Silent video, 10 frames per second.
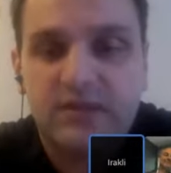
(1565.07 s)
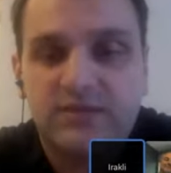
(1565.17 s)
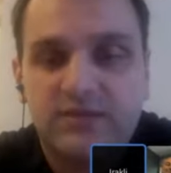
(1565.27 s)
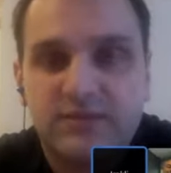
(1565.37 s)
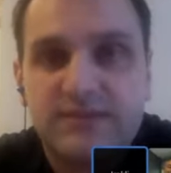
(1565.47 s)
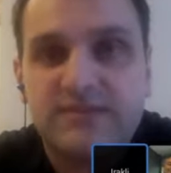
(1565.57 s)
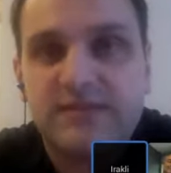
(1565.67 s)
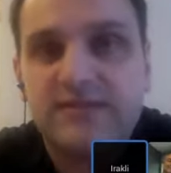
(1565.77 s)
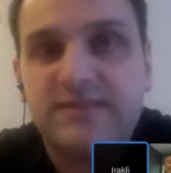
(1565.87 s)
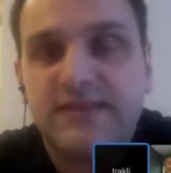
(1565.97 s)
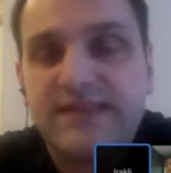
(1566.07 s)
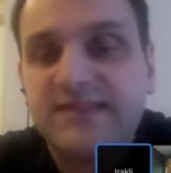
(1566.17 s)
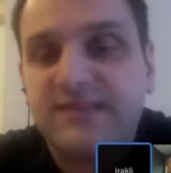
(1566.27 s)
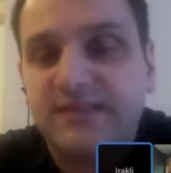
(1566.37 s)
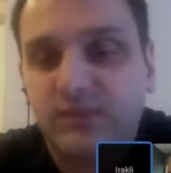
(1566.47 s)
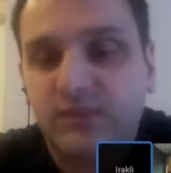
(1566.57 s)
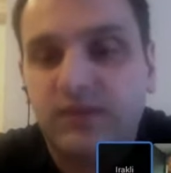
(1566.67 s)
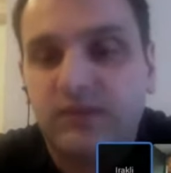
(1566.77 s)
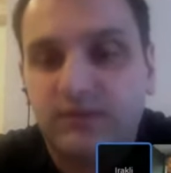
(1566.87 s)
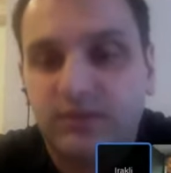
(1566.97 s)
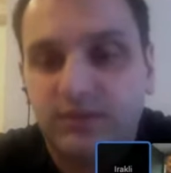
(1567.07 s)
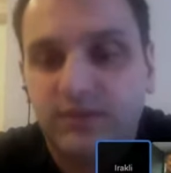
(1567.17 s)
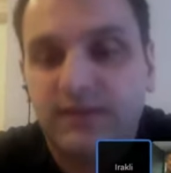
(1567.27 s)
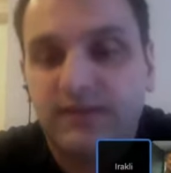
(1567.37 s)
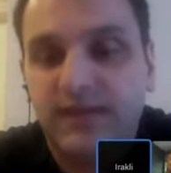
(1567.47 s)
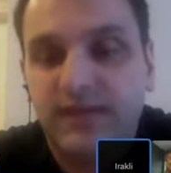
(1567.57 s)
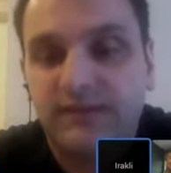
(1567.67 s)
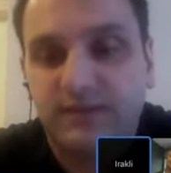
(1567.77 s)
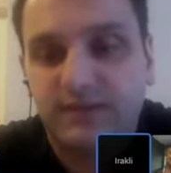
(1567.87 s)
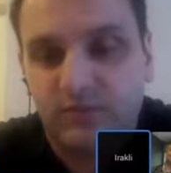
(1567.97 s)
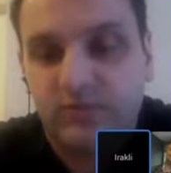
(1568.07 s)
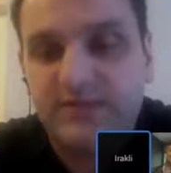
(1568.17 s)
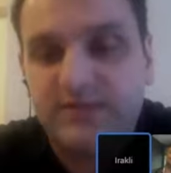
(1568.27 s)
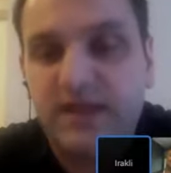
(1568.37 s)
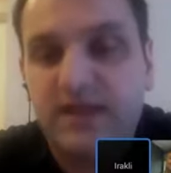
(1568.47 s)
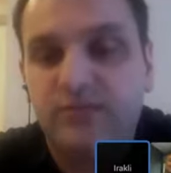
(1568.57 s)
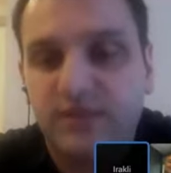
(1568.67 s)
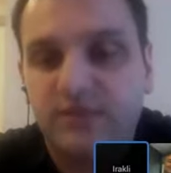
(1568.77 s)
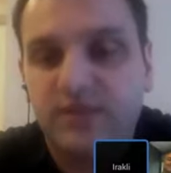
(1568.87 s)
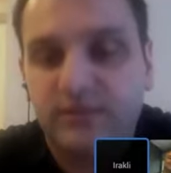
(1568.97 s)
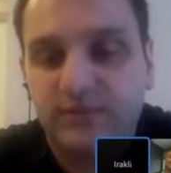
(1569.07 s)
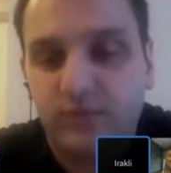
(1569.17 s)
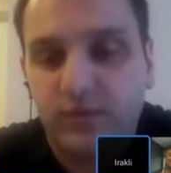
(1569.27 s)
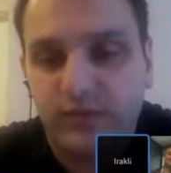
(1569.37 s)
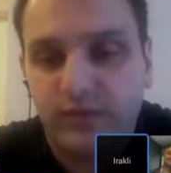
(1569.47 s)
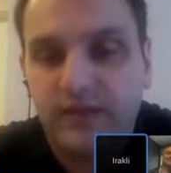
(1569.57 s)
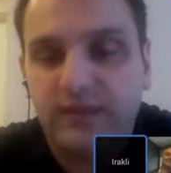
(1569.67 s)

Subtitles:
So that's a lesson that we need to learn and not ignore. Let's not reinvent the wheel.